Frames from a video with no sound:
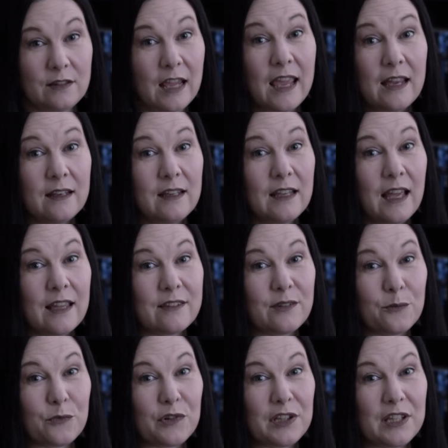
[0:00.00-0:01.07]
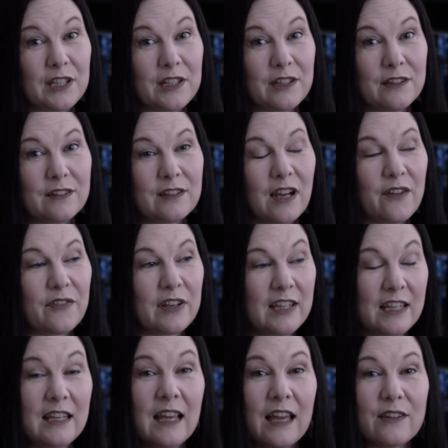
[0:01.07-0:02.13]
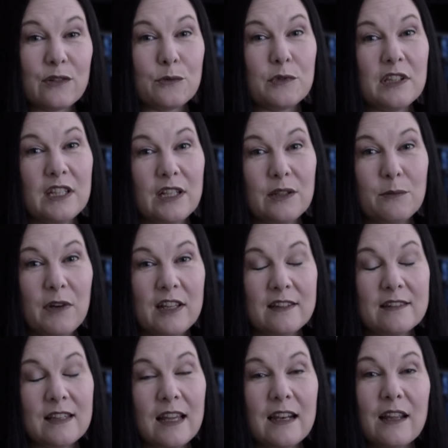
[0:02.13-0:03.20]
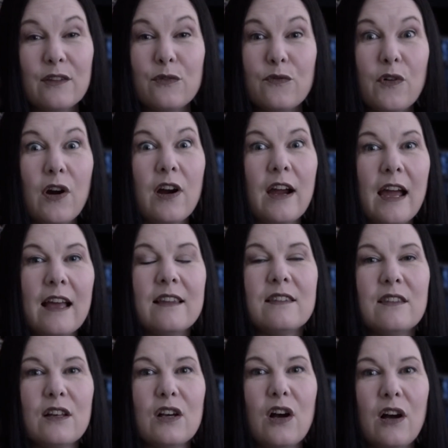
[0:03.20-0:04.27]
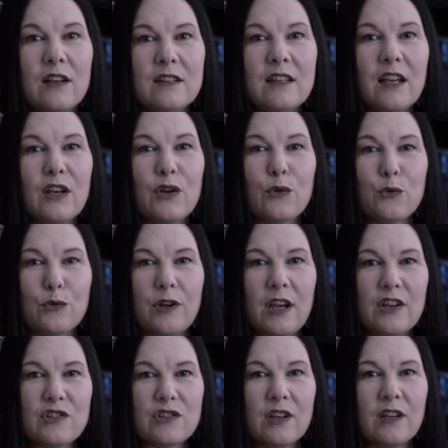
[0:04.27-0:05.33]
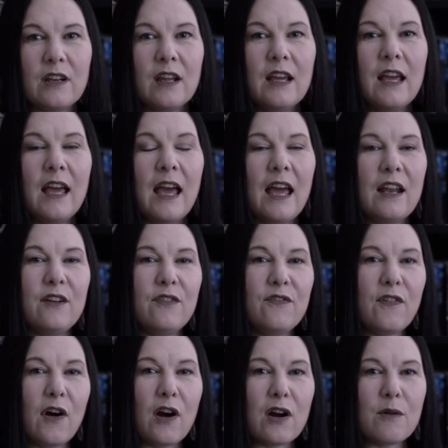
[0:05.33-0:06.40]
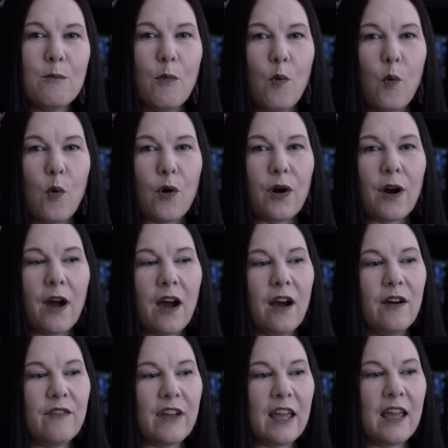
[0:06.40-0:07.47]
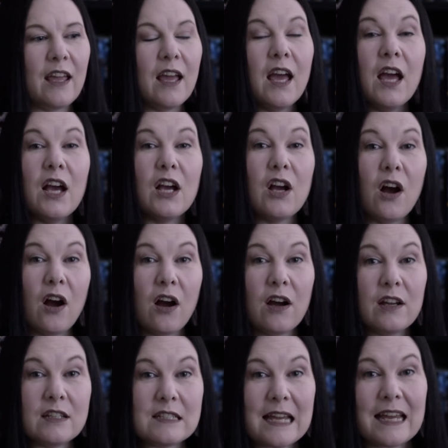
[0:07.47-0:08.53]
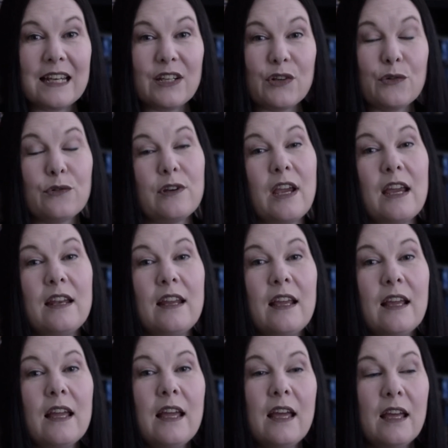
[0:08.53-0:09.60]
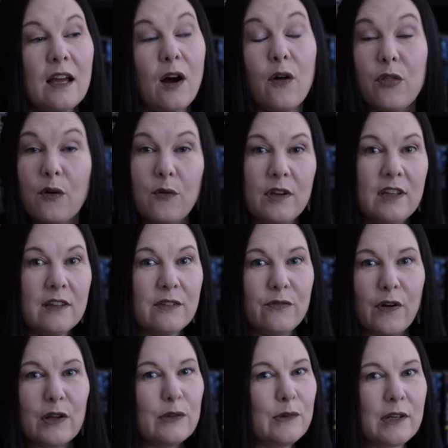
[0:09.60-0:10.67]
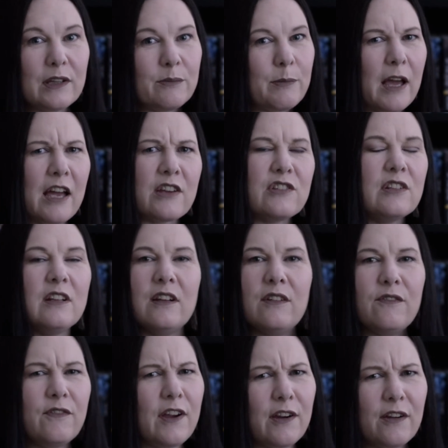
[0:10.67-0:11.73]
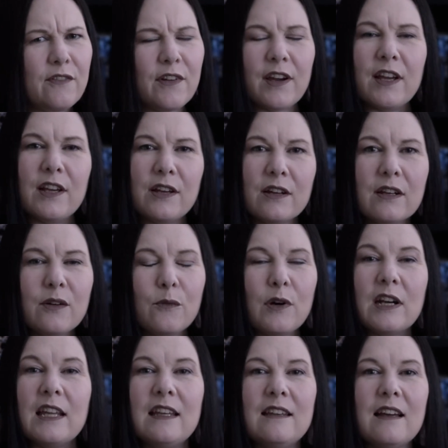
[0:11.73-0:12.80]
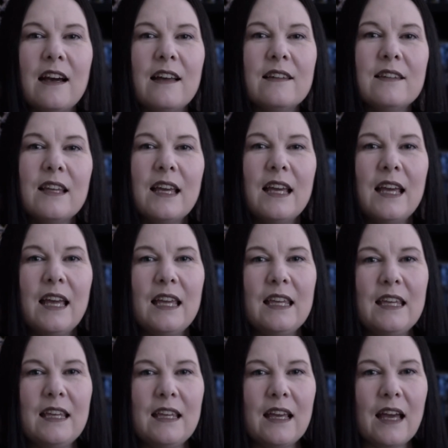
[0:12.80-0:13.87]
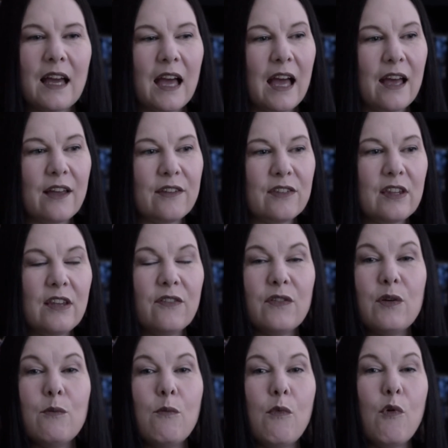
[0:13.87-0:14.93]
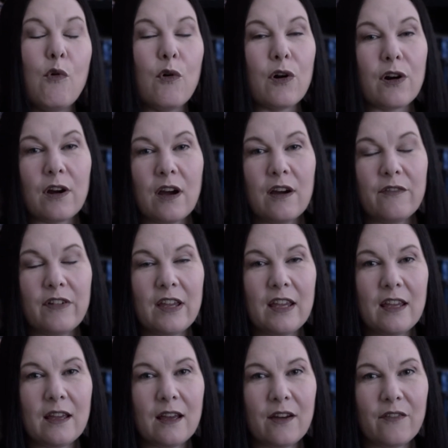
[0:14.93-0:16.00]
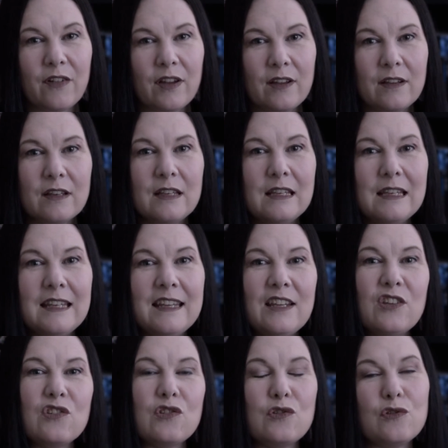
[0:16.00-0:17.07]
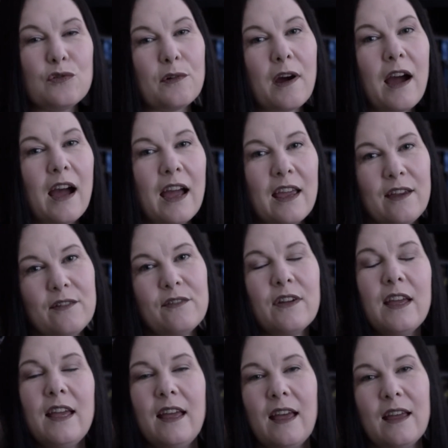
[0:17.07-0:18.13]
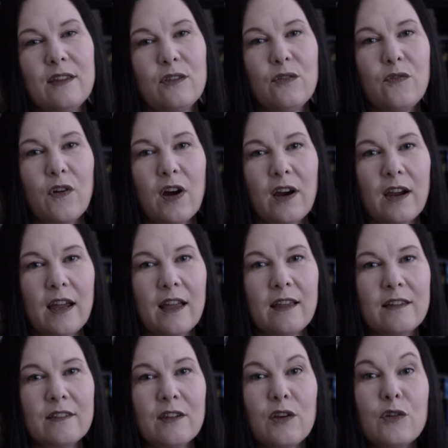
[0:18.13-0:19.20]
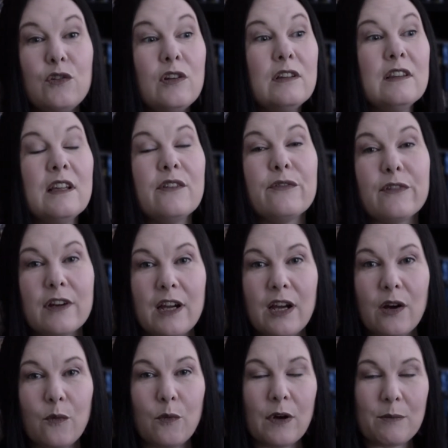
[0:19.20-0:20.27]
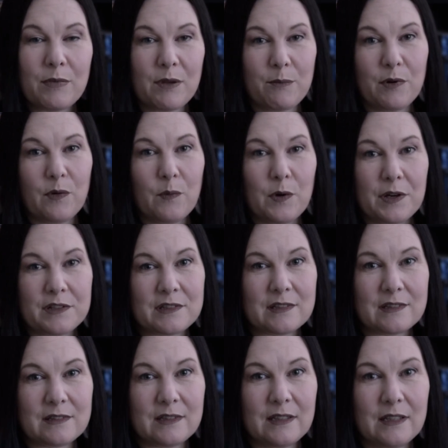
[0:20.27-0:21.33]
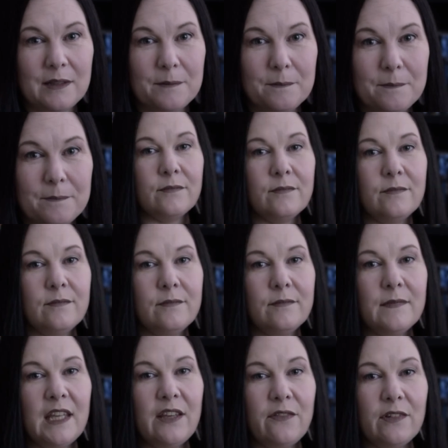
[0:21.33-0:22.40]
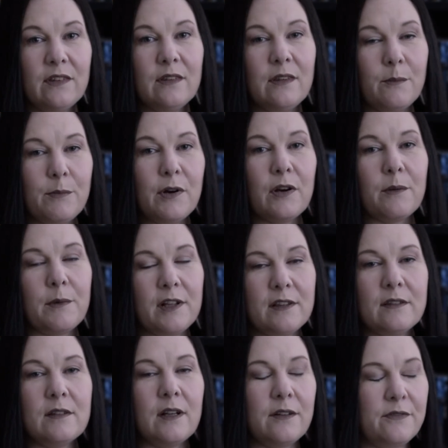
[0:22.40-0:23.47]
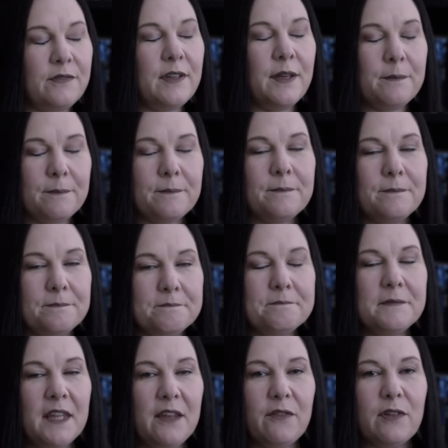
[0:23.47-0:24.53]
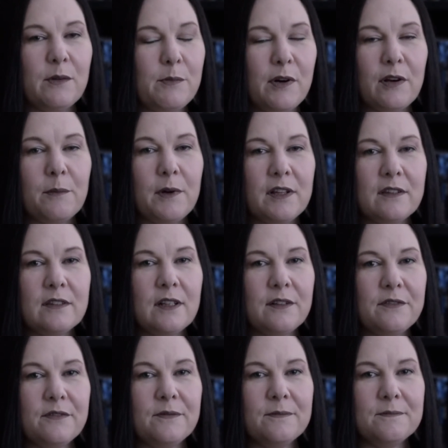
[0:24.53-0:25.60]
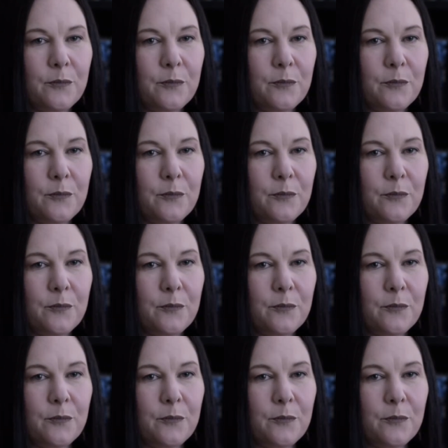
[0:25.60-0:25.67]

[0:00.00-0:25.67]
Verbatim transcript: Andy has some really good stuff and he has a really good mindset as far as the content creation and far more of a content creating. Although he is following his passion and very very good at what he does, he has even more of a of a niche drive as far as delivering what people want to see. Even the Pokemon stuff, yeah. Even the Pokemon stuff.